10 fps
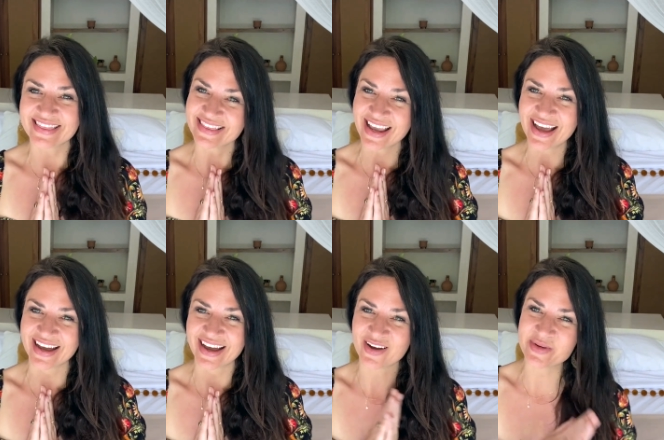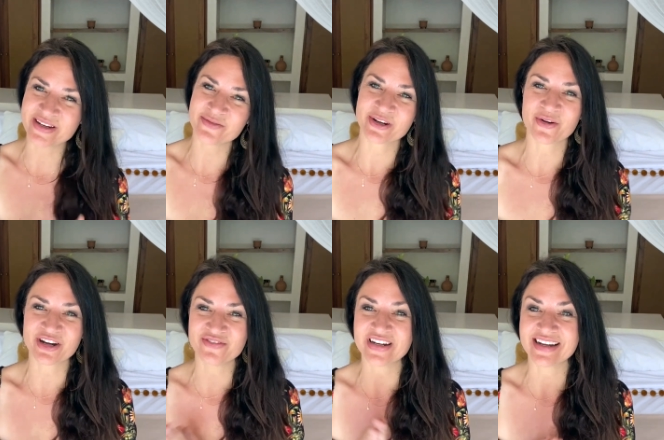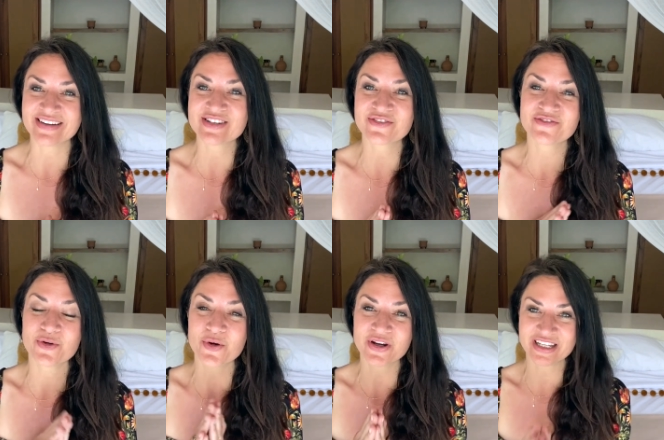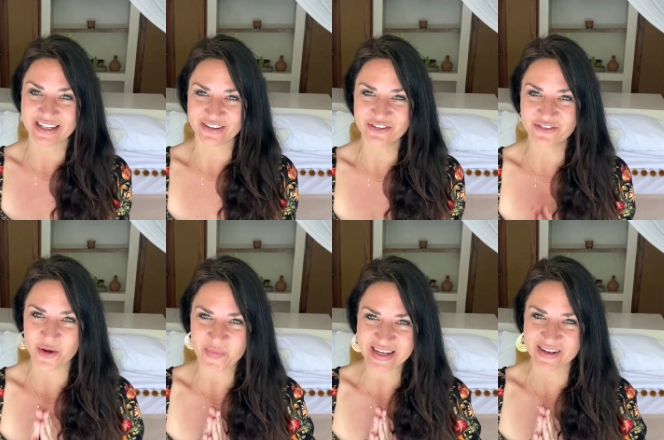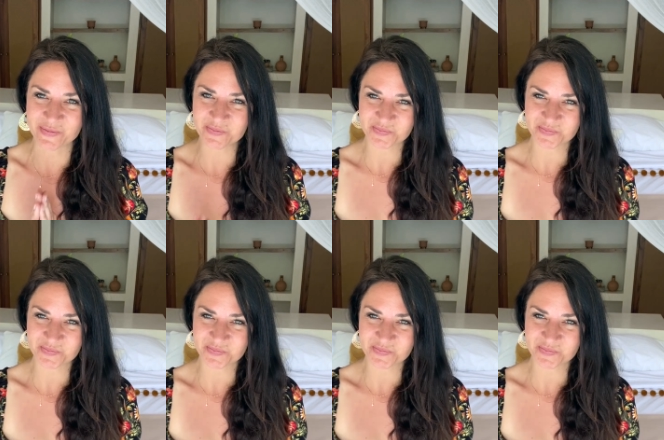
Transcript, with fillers: yeah, I'll be recording videos for you from here.